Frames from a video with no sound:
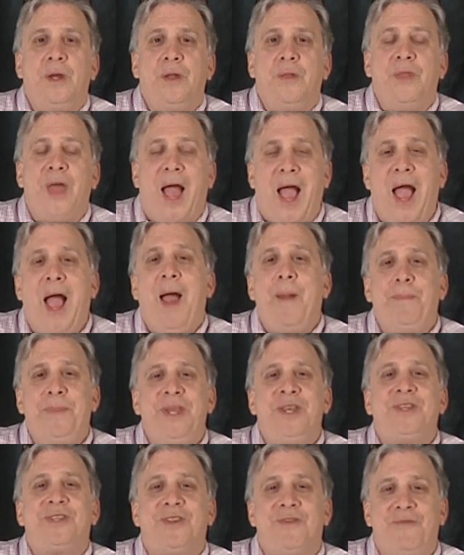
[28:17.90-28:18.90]
The
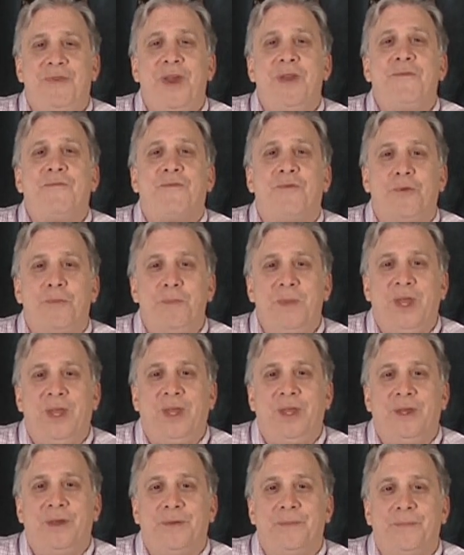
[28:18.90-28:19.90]
happiest event for
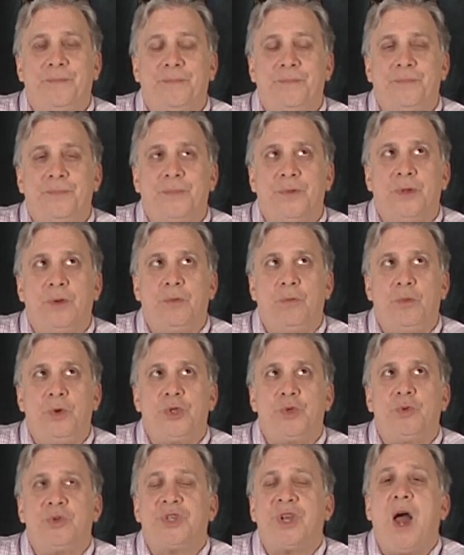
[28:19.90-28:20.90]
me,
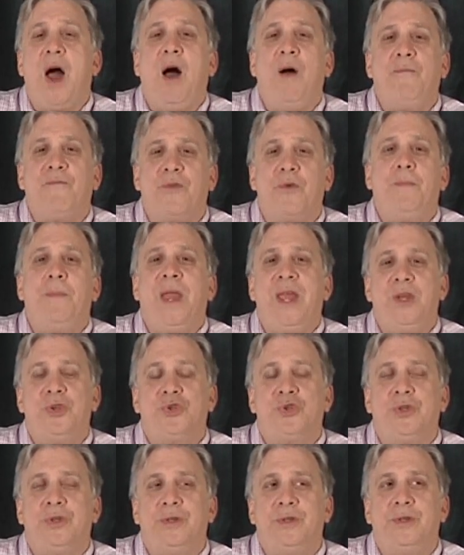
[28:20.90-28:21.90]
which was
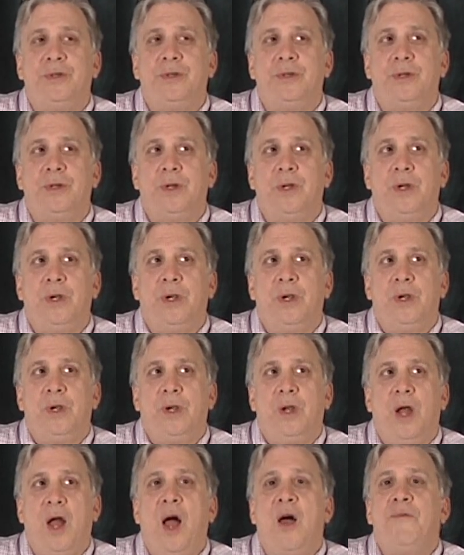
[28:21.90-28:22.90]
confirmation
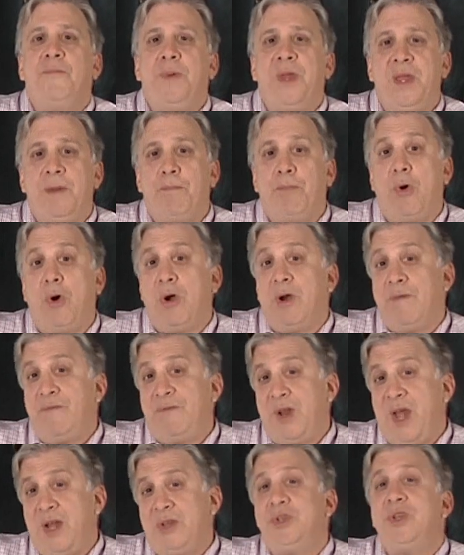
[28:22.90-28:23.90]
of being part of
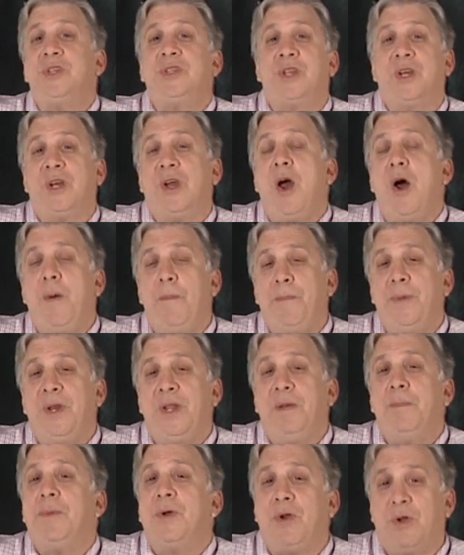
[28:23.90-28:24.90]
not just a
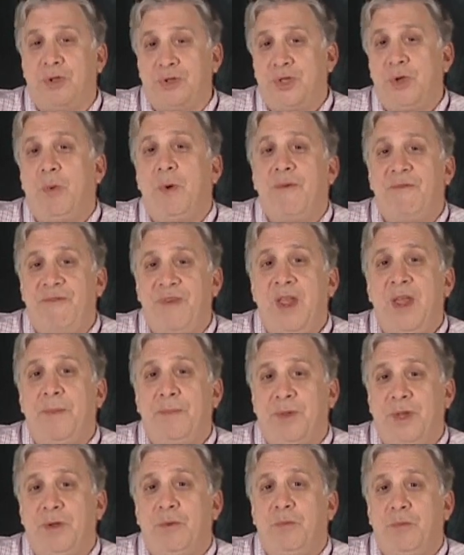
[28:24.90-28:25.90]
company, but also a
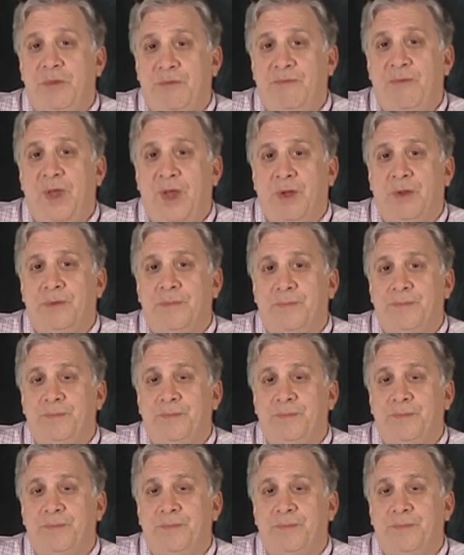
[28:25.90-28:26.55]
family with Feld,